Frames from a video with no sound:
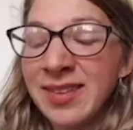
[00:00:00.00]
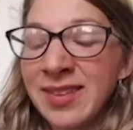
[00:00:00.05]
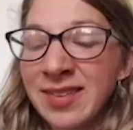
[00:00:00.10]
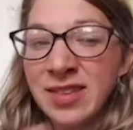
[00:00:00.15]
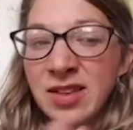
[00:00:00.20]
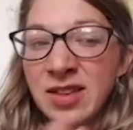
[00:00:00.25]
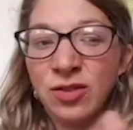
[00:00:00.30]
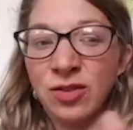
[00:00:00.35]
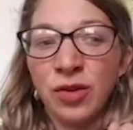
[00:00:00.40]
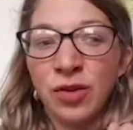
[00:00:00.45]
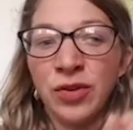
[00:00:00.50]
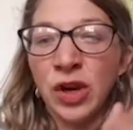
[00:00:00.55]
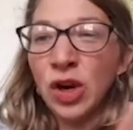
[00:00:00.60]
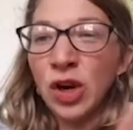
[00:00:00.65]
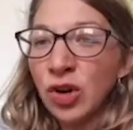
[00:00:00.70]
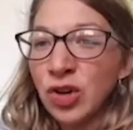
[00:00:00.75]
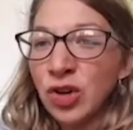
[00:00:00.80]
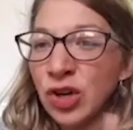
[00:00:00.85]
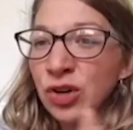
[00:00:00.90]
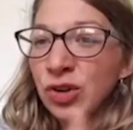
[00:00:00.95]
the sort of
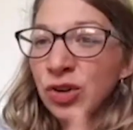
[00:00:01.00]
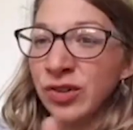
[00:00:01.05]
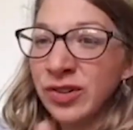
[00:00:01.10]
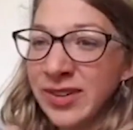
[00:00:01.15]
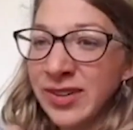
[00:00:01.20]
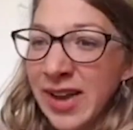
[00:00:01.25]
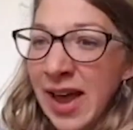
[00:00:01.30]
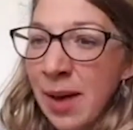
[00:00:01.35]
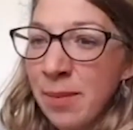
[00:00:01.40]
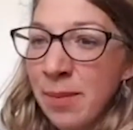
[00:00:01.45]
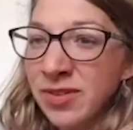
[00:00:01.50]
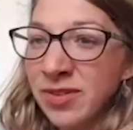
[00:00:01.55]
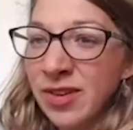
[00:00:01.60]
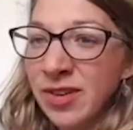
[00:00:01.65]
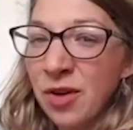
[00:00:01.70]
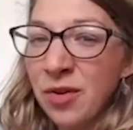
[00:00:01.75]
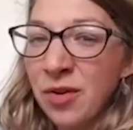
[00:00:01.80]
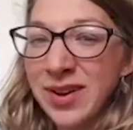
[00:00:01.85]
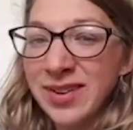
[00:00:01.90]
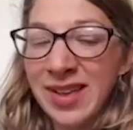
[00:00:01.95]
logical steps.
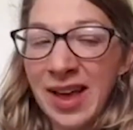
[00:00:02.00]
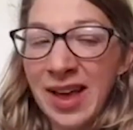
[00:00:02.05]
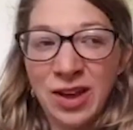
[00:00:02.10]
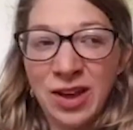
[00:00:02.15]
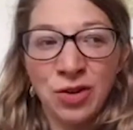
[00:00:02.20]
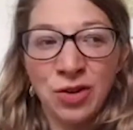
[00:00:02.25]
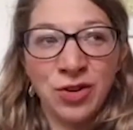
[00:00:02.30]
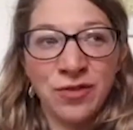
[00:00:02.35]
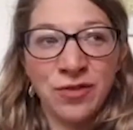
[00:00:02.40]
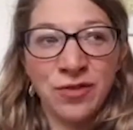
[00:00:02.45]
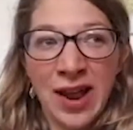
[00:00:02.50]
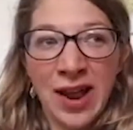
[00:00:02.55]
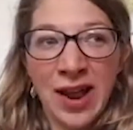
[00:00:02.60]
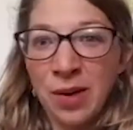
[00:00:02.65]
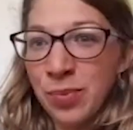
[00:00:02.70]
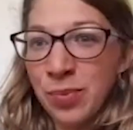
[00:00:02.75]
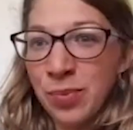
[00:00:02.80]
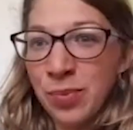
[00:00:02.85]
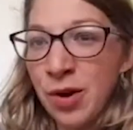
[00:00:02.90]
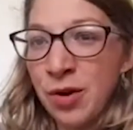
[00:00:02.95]
So it's like you
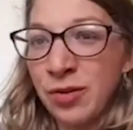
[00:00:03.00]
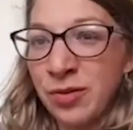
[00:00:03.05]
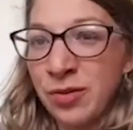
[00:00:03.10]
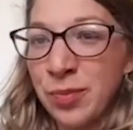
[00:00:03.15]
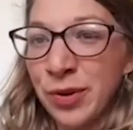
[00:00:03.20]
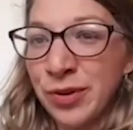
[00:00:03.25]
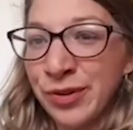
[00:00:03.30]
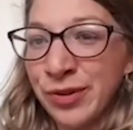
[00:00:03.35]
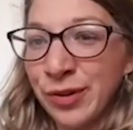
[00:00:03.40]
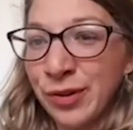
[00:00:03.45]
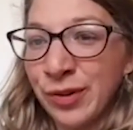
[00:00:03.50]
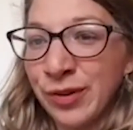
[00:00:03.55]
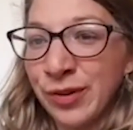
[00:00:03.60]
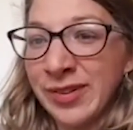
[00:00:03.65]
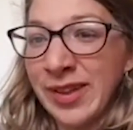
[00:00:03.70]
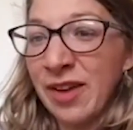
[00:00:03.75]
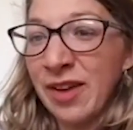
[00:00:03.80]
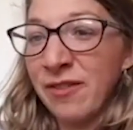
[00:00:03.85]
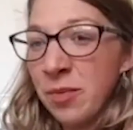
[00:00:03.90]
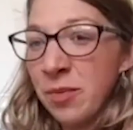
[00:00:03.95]
develop those muscles.
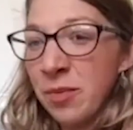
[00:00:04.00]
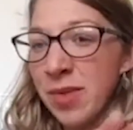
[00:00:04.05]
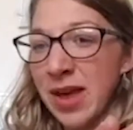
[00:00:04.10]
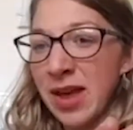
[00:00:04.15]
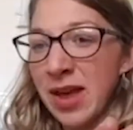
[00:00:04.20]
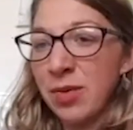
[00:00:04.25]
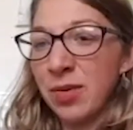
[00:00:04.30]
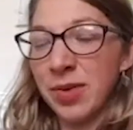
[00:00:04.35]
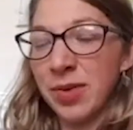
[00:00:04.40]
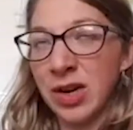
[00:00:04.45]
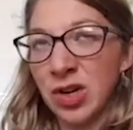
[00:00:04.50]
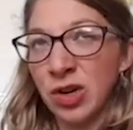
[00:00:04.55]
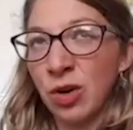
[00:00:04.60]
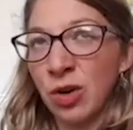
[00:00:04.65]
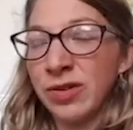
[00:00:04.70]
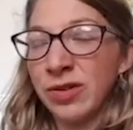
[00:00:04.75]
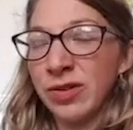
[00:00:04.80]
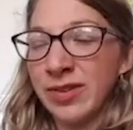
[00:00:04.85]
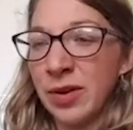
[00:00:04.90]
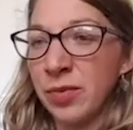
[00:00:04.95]
Like for me, with my
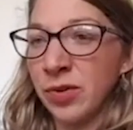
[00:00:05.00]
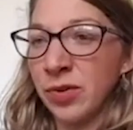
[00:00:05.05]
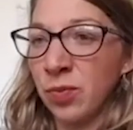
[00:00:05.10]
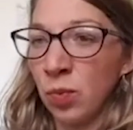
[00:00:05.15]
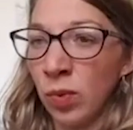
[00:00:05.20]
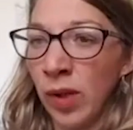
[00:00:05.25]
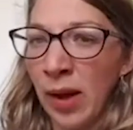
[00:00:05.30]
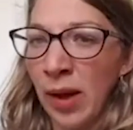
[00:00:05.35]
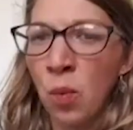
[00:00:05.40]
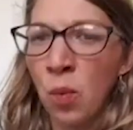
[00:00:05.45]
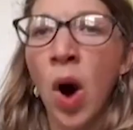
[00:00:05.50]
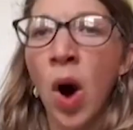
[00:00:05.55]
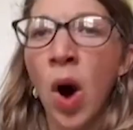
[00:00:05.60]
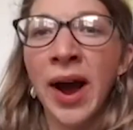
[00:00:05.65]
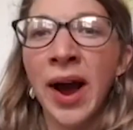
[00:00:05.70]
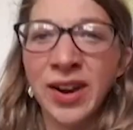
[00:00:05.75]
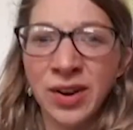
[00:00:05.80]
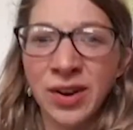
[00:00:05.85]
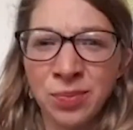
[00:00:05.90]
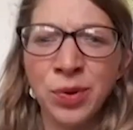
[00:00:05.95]
shoulders, it was like
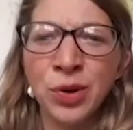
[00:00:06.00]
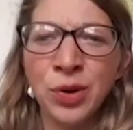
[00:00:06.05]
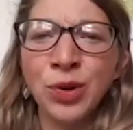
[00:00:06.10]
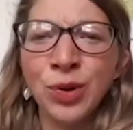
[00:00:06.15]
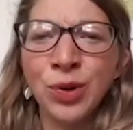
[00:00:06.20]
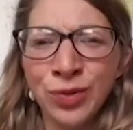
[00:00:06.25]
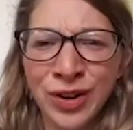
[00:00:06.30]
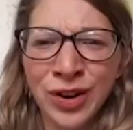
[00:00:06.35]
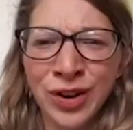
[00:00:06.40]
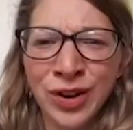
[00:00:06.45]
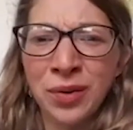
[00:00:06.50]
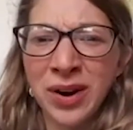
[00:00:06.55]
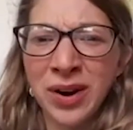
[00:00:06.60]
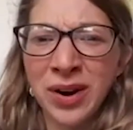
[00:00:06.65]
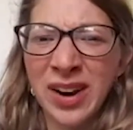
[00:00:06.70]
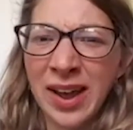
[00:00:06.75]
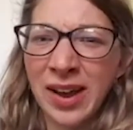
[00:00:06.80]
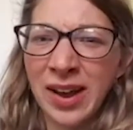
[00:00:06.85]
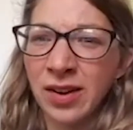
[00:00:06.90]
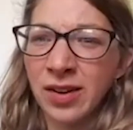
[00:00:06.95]
wide moves, and
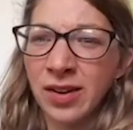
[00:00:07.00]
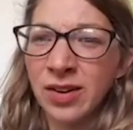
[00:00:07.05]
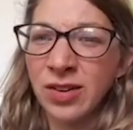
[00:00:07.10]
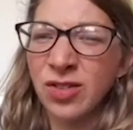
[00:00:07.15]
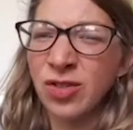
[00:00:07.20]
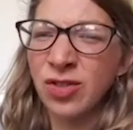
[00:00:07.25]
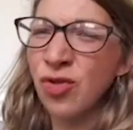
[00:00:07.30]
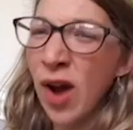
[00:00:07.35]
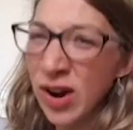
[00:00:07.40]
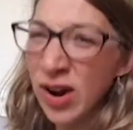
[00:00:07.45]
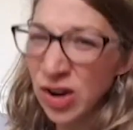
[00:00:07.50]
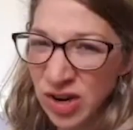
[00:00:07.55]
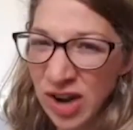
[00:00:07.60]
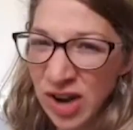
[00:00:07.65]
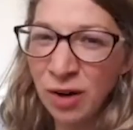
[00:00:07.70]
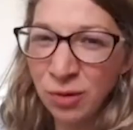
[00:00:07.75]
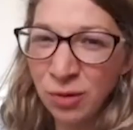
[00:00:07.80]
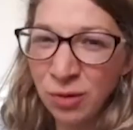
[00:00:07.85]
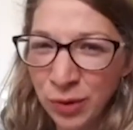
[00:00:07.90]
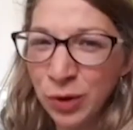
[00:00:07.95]
like stretched
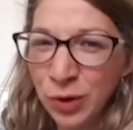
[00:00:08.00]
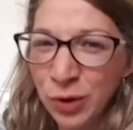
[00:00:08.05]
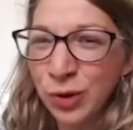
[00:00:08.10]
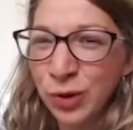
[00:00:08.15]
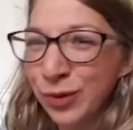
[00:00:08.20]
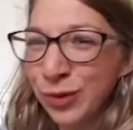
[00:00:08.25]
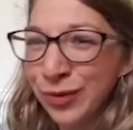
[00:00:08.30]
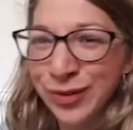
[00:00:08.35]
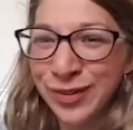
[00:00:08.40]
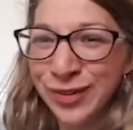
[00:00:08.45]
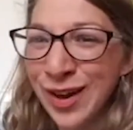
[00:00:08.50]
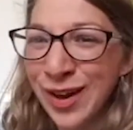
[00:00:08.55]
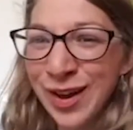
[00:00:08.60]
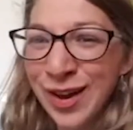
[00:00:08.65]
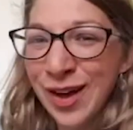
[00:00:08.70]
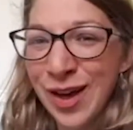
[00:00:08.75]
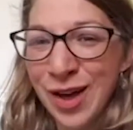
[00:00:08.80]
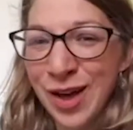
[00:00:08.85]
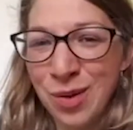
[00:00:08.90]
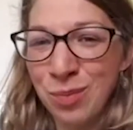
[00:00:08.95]
out moves
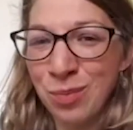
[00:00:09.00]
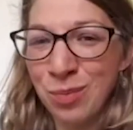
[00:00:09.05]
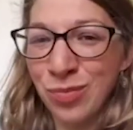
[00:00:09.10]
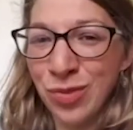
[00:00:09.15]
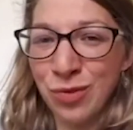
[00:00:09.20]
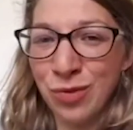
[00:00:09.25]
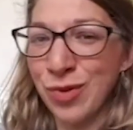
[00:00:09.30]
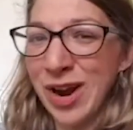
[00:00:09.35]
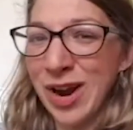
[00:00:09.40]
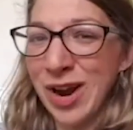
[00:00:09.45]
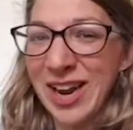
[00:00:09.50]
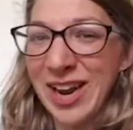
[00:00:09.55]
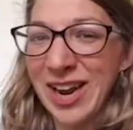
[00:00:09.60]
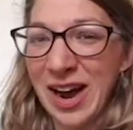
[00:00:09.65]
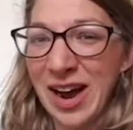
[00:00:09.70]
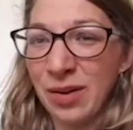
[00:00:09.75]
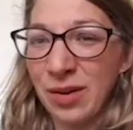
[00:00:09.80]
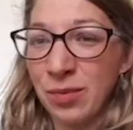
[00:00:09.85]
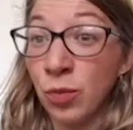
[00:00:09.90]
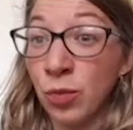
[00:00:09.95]
that really
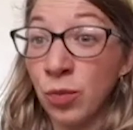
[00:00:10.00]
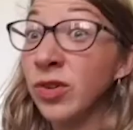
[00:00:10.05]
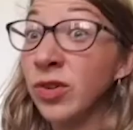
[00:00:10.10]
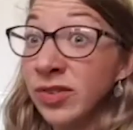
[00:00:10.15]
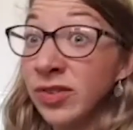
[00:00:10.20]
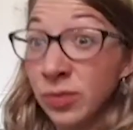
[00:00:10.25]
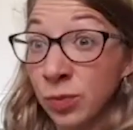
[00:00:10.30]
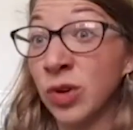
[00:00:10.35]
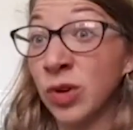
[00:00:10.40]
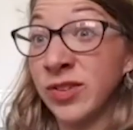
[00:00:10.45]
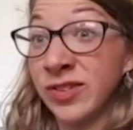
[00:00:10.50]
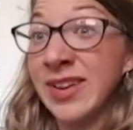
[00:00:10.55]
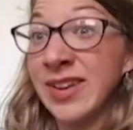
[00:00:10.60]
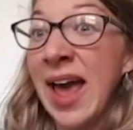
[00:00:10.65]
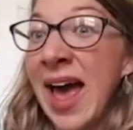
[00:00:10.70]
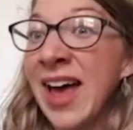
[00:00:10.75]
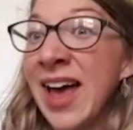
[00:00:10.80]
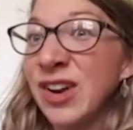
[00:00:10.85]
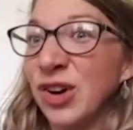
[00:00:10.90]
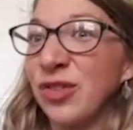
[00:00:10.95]
I was
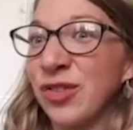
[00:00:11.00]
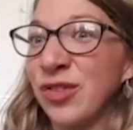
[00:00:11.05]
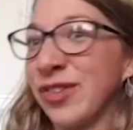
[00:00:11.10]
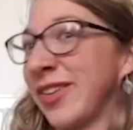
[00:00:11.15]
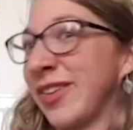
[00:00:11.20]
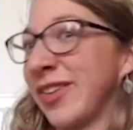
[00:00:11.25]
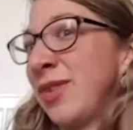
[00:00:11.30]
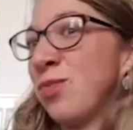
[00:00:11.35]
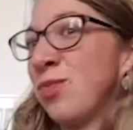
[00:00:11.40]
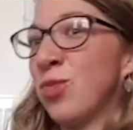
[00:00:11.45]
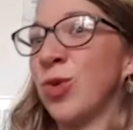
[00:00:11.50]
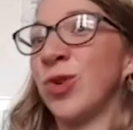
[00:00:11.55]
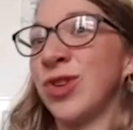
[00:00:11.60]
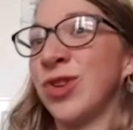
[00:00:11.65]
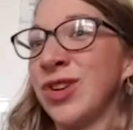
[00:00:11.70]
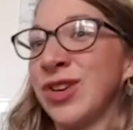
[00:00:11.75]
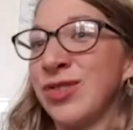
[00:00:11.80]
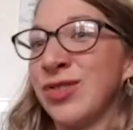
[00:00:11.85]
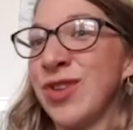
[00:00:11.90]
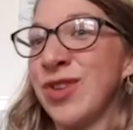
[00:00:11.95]
scared of because I didn't want
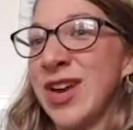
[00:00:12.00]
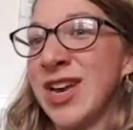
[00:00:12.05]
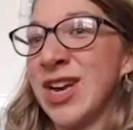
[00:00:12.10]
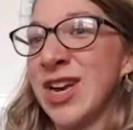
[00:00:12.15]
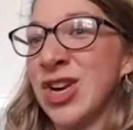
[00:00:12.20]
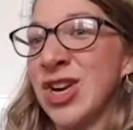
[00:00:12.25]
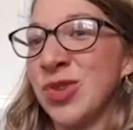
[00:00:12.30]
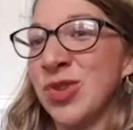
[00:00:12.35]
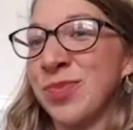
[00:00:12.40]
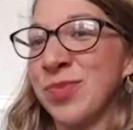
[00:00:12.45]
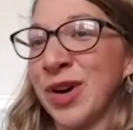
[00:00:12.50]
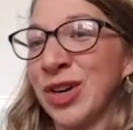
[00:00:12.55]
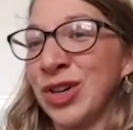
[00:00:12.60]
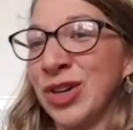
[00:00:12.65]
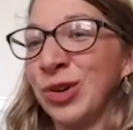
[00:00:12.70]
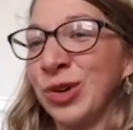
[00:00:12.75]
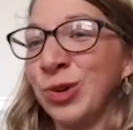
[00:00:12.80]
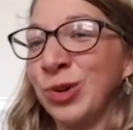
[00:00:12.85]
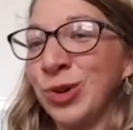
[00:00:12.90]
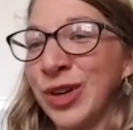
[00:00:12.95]
to re-injure my
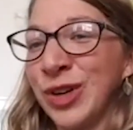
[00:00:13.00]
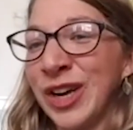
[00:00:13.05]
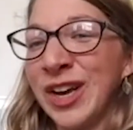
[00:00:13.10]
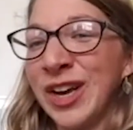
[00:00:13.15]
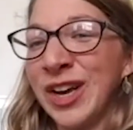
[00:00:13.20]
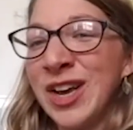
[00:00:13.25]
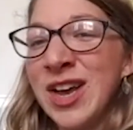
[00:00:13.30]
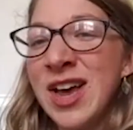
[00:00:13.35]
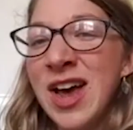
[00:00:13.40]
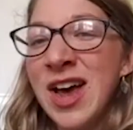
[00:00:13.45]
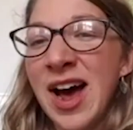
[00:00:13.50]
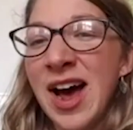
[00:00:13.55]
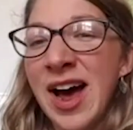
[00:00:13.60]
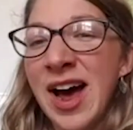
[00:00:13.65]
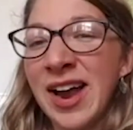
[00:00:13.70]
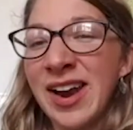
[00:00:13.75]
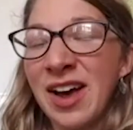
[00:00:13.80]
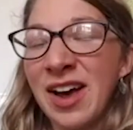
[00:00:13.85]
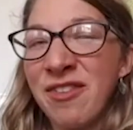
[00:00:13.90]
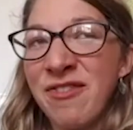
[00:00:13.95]
shoulder.
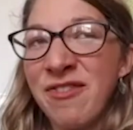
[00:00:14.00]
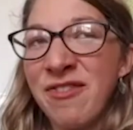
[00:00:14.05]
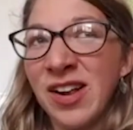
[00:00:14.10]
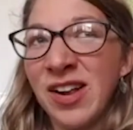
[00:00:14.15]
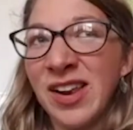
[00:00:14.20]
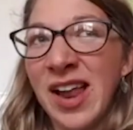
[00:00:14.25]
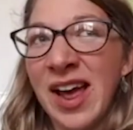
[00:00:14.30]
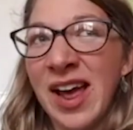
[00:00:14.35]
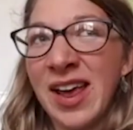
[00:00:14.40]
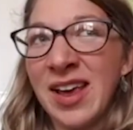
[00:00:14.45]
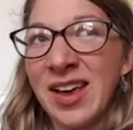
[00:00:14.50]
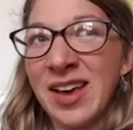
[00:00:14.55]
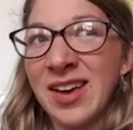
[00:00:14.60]
And I felt like